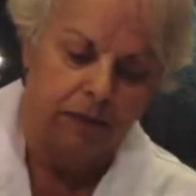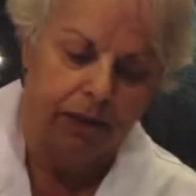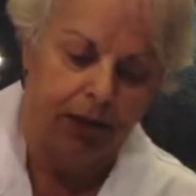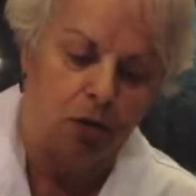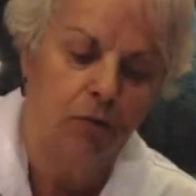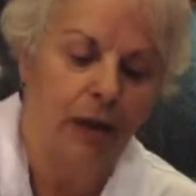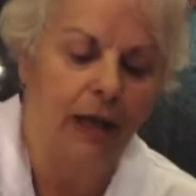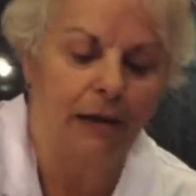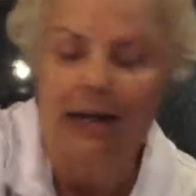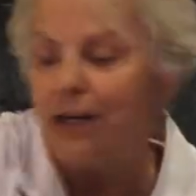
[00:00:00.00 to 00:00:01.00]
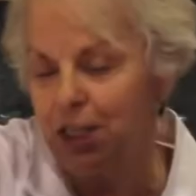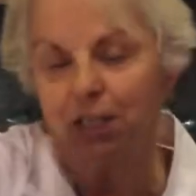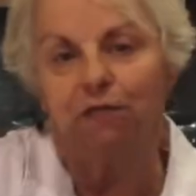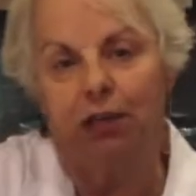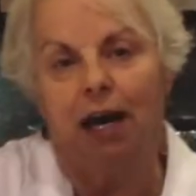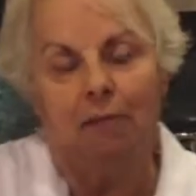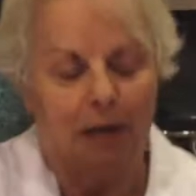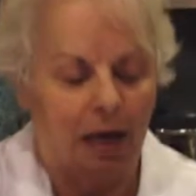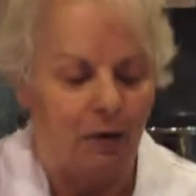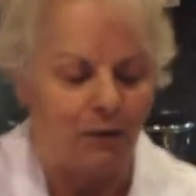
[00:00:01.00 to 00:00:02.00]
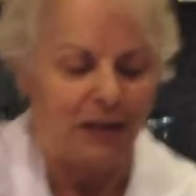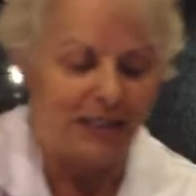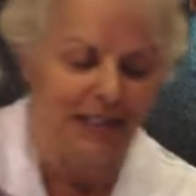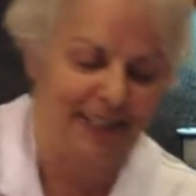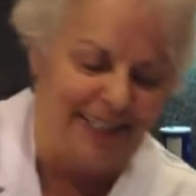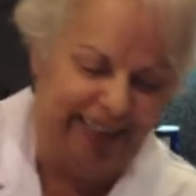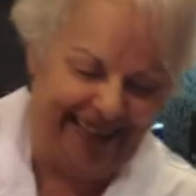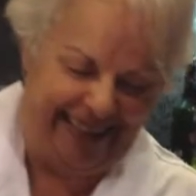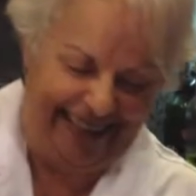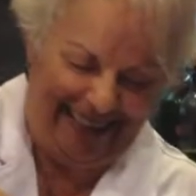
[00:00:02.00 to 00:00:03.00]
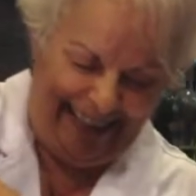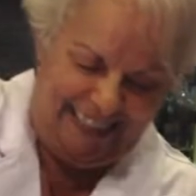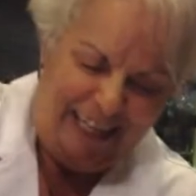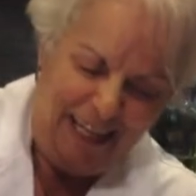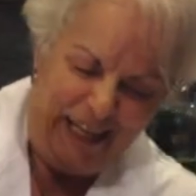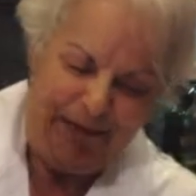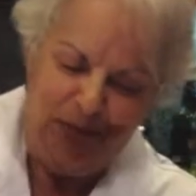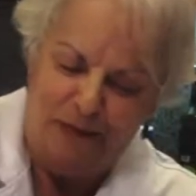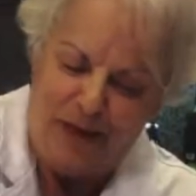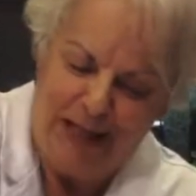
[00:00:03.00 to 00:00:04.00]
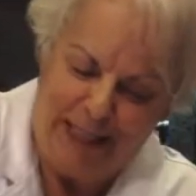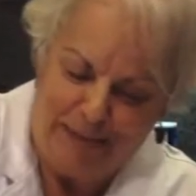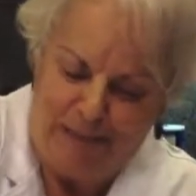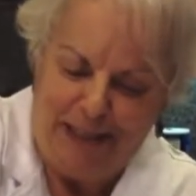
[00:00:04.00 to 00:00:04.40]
so, well, not just for that. When I get this, that would be very expensive.